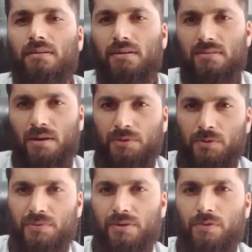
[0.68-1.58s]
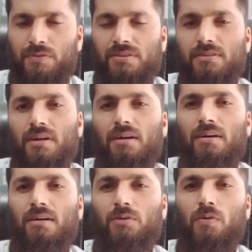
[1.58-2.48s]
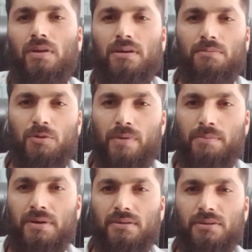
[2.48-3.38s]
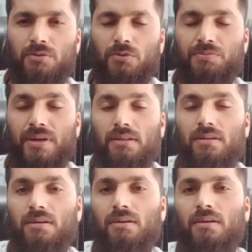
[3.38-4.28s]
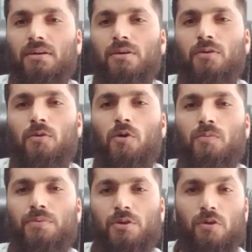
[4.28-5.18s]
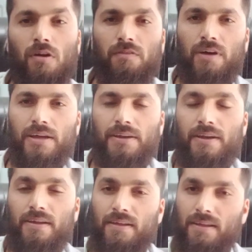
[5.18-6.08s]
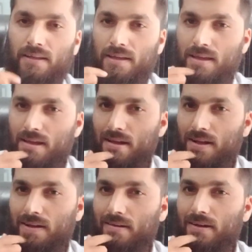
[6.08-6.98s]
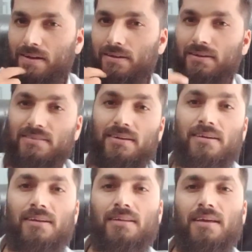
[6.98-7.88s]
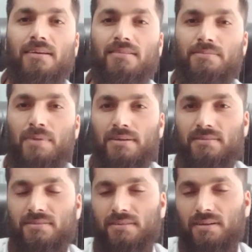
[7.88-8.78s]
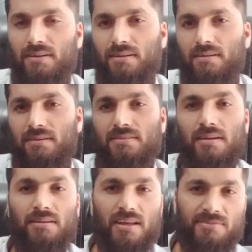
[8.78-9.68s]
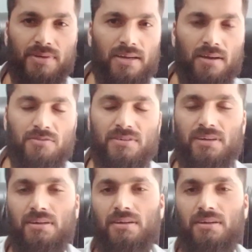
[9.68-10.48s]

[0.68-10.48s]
Assalamu alaikum dear viewers, you are welcome to my mentor YouTube channel. Hope you are all fine. Recently KAS Mains result has been announced.